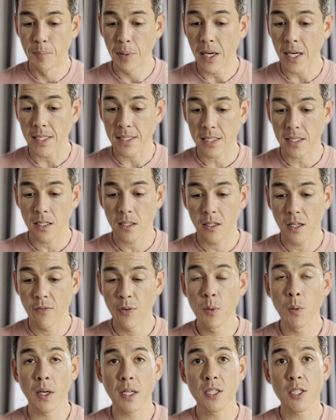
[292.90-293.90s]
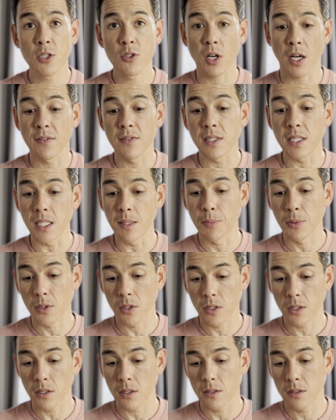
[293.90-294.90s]
but if we wanted to dive
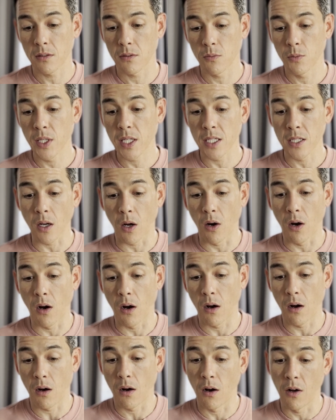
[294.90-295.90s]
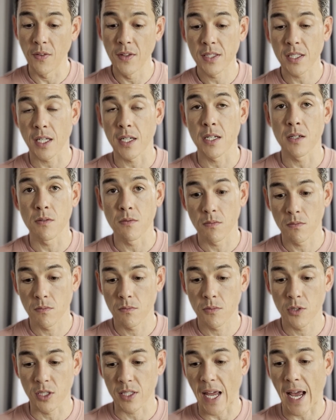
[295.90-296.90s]
deeper, we can all of a sudden
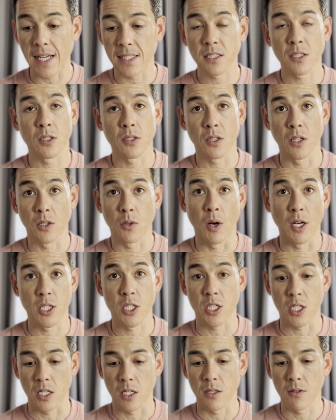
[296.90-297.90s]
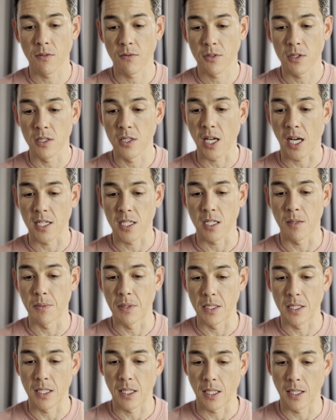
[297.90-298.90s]
just ask the question to
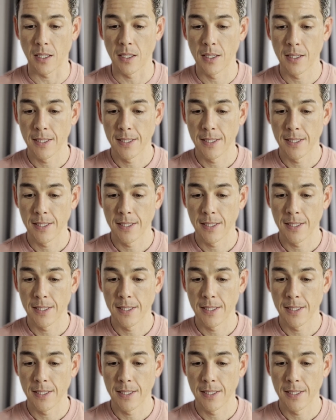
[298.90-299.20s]
ChatGPT.